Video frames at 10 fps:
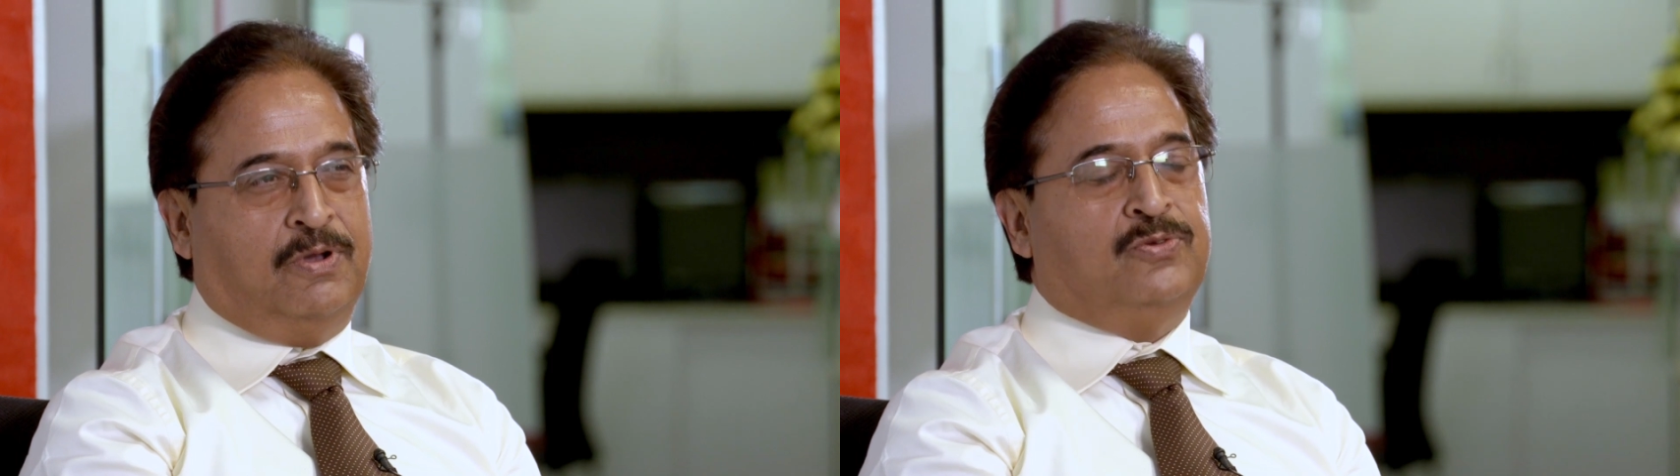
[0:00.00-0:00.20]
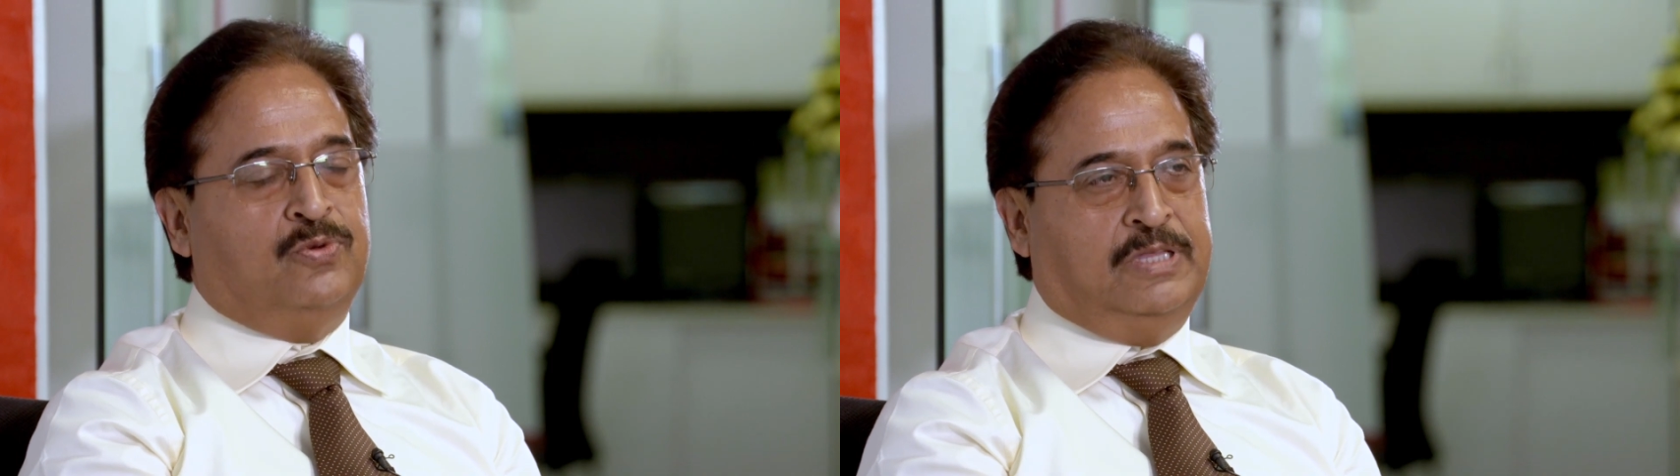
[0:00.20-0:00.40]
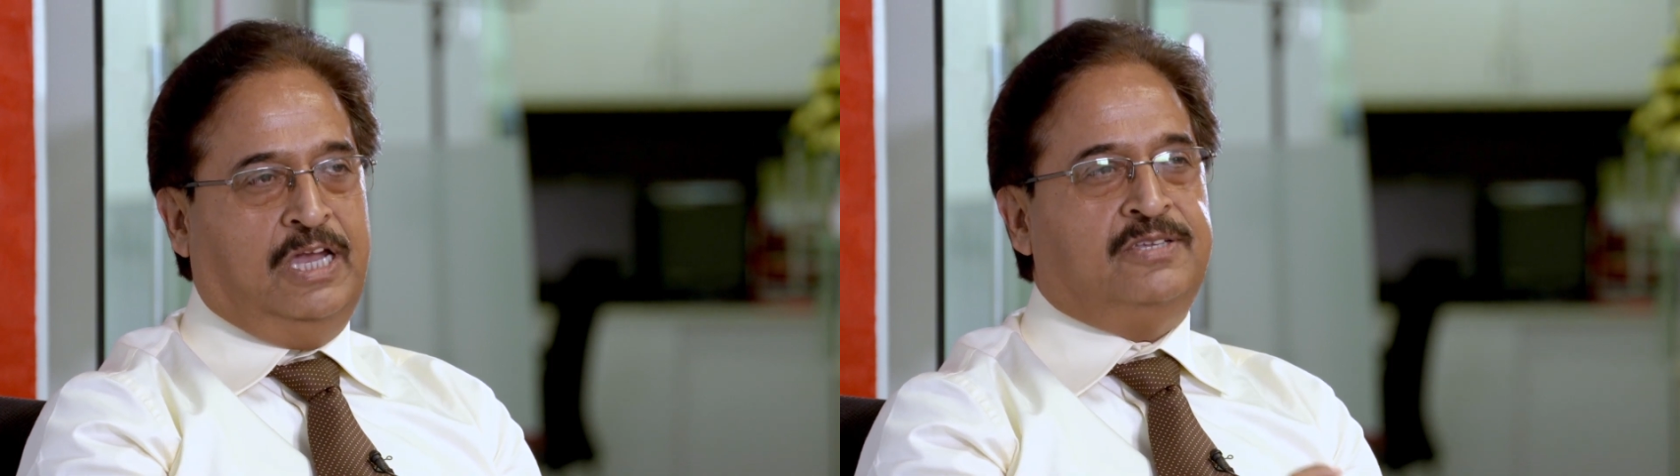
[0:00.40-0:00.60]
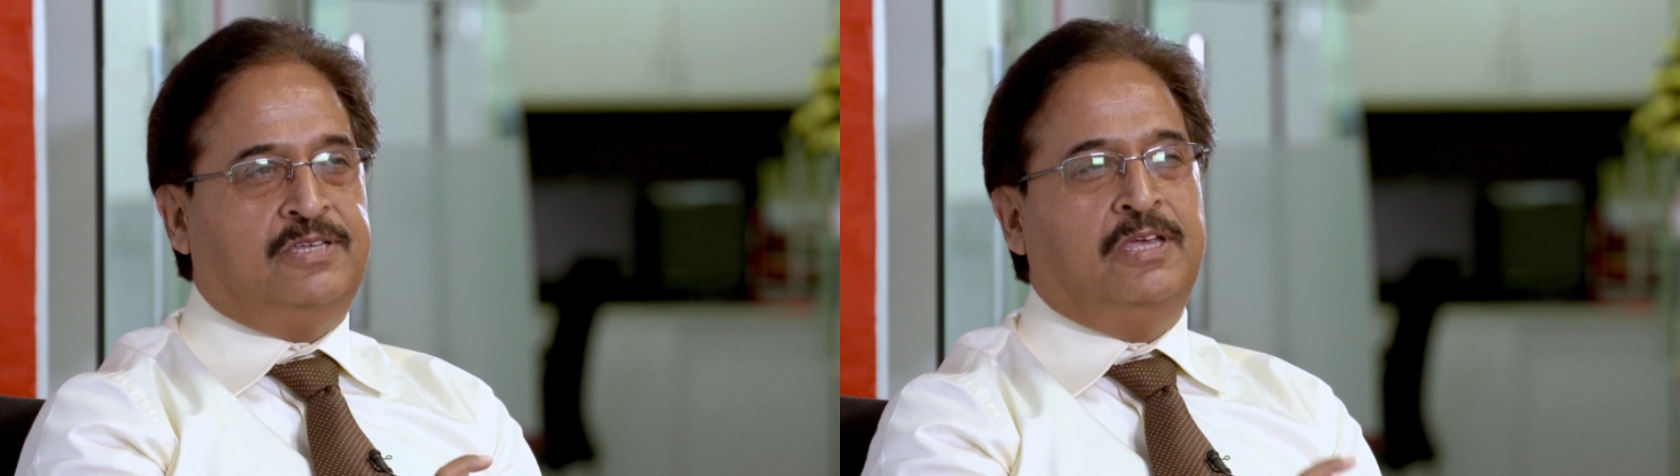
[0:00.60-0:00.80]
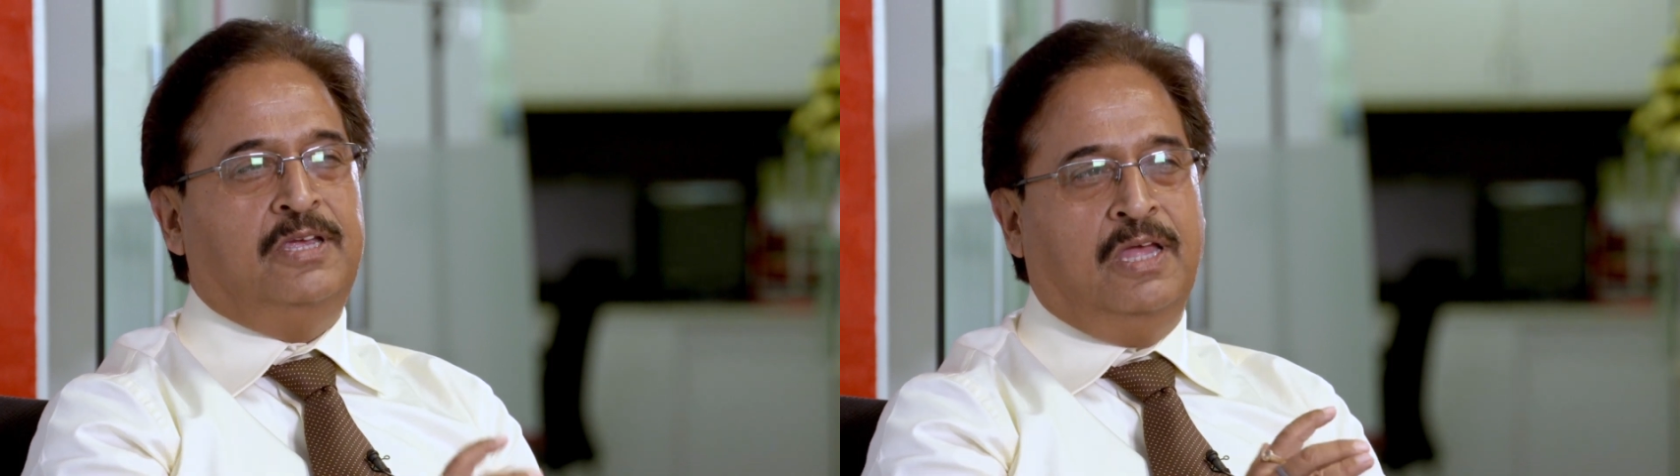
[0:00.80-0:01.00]
so
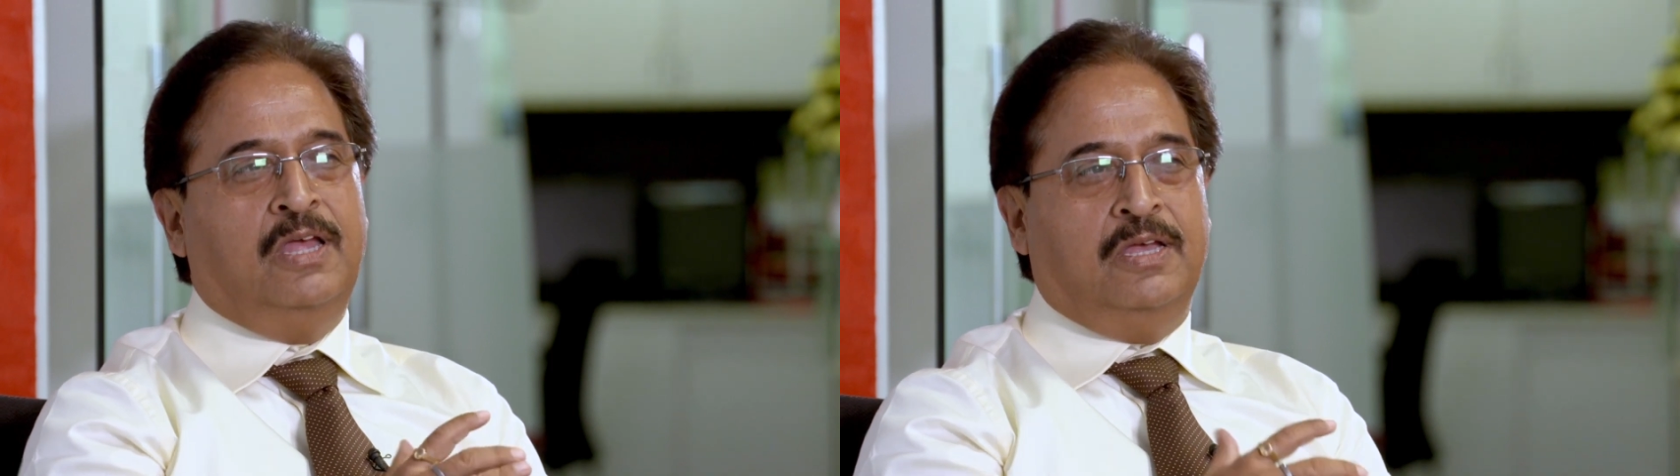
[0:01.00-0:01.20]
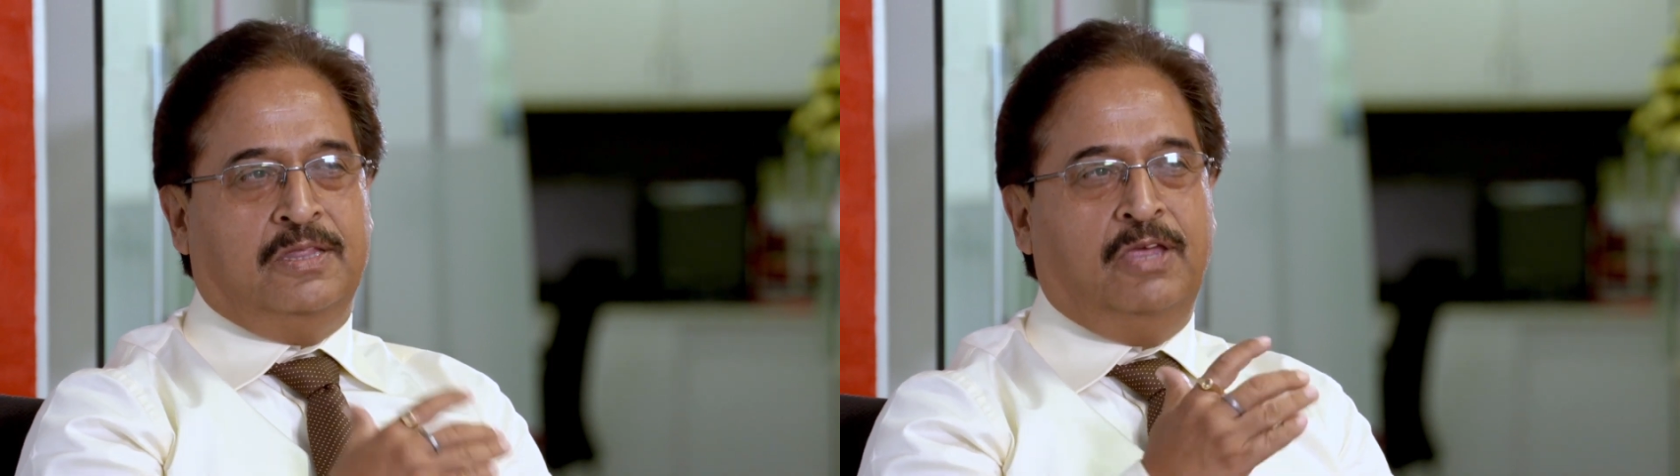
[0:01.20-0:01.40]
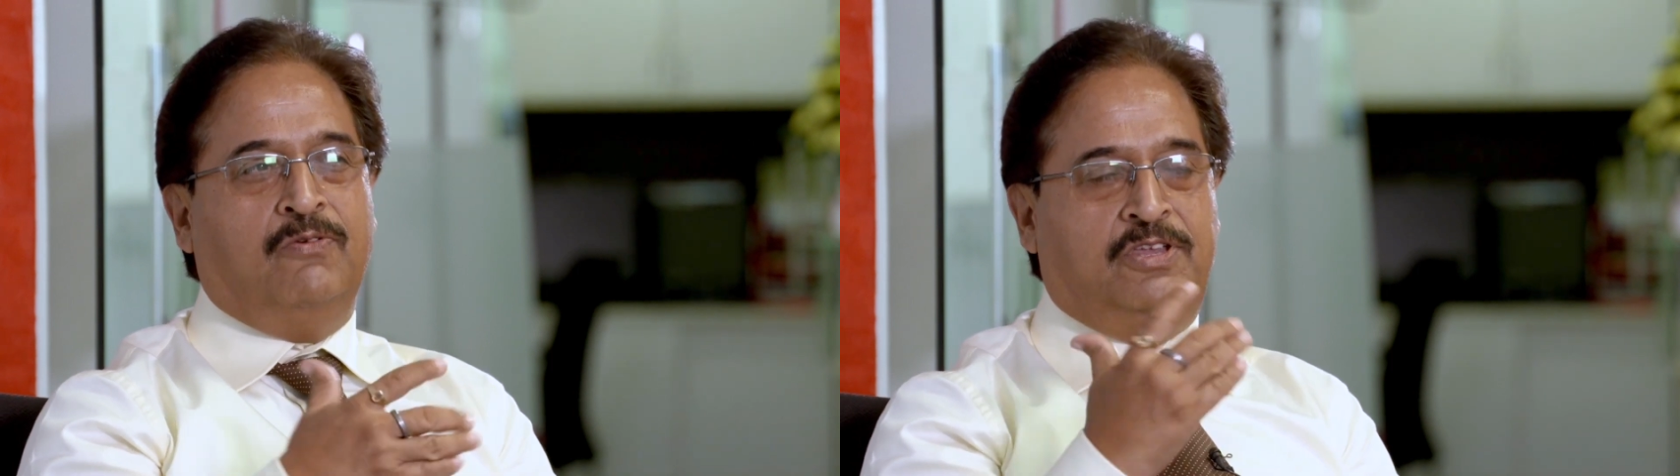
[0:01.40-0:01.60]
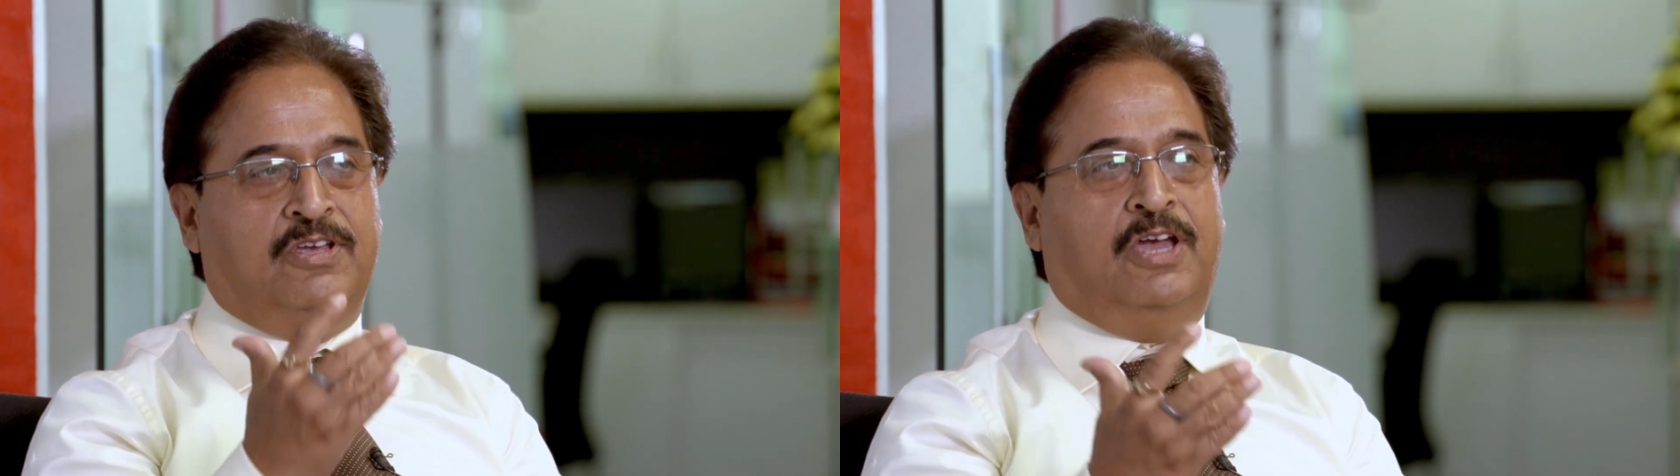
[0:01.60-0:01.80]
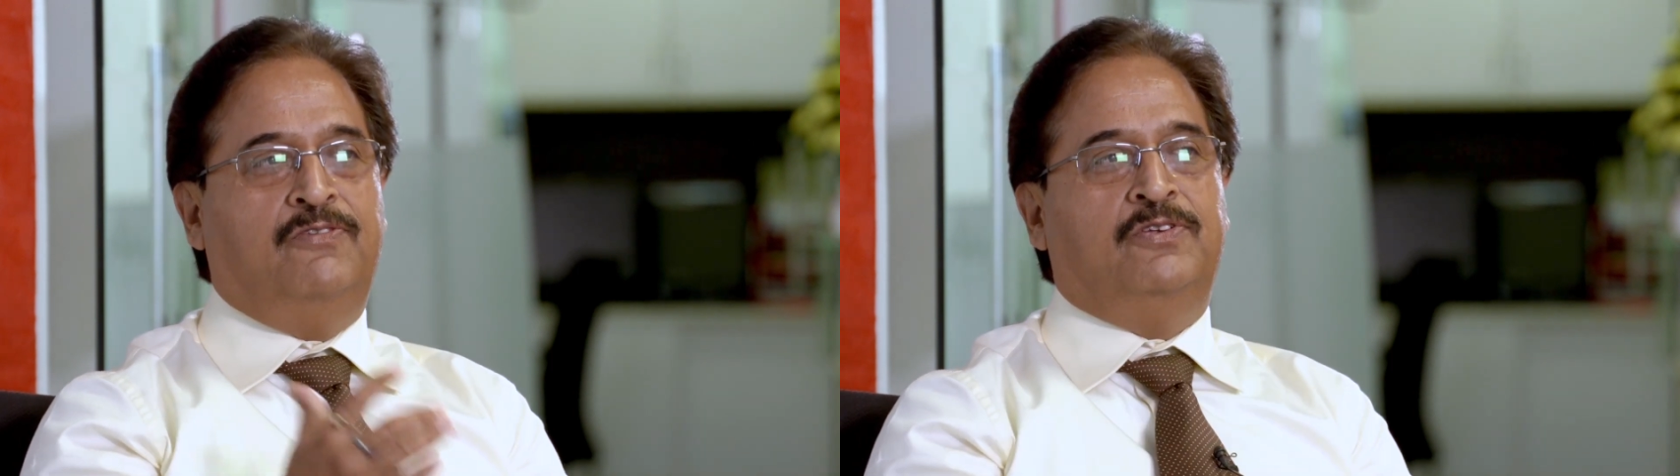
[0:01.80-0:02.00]
that's a thing which
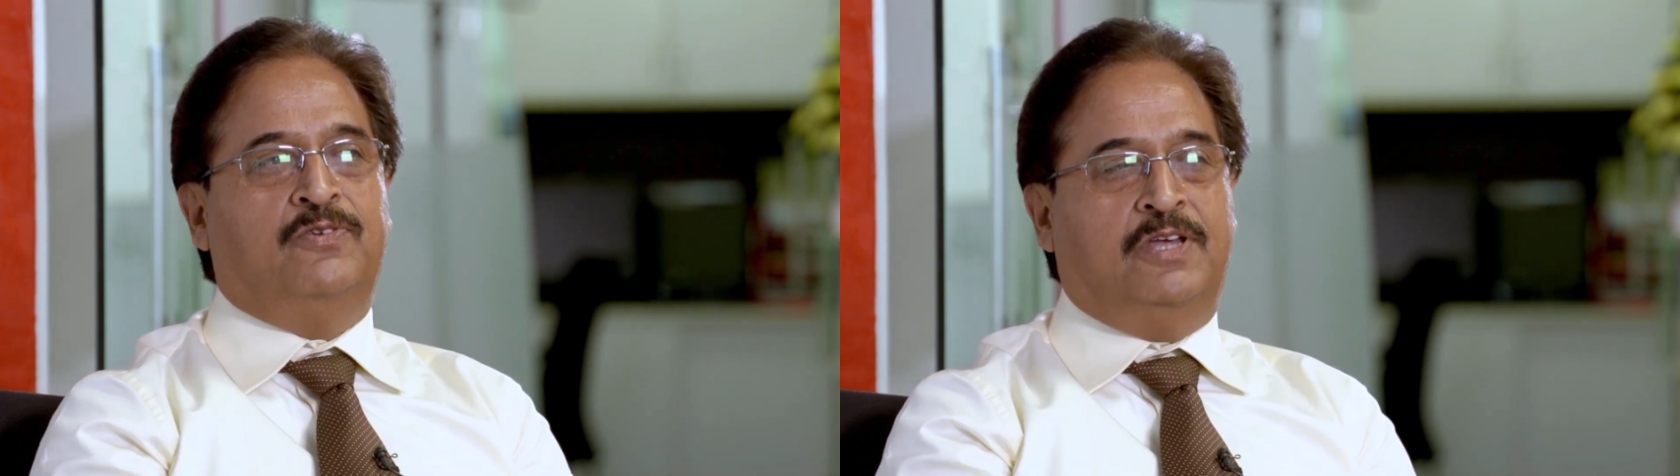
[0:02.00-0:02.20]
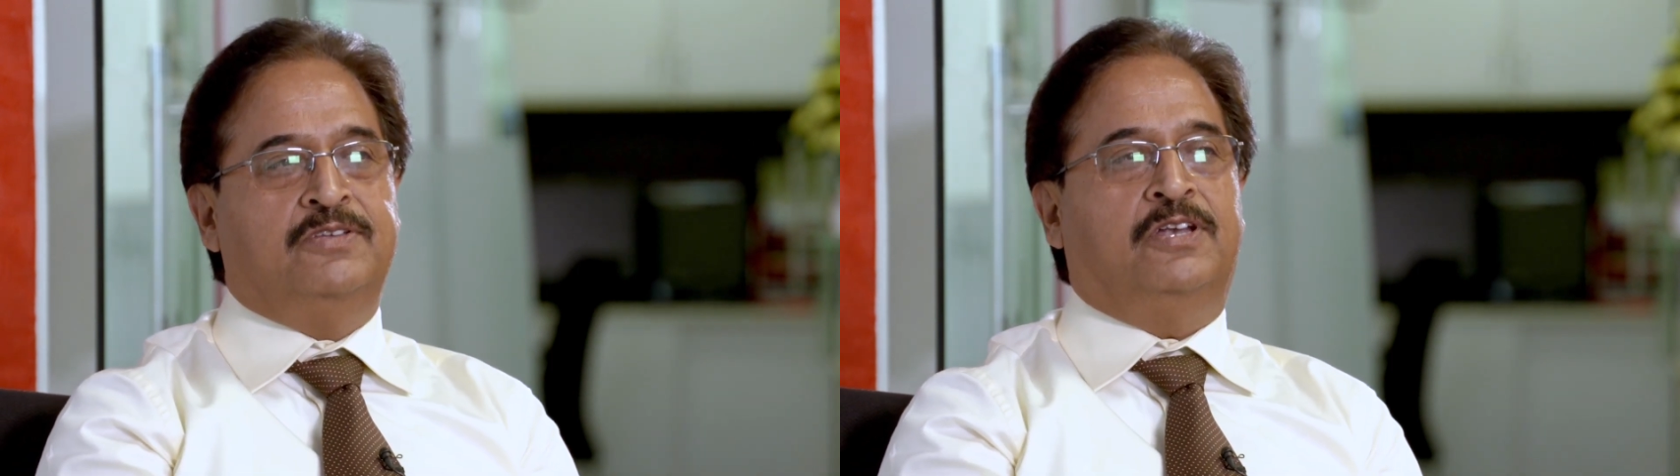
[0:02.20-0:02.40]
I visualize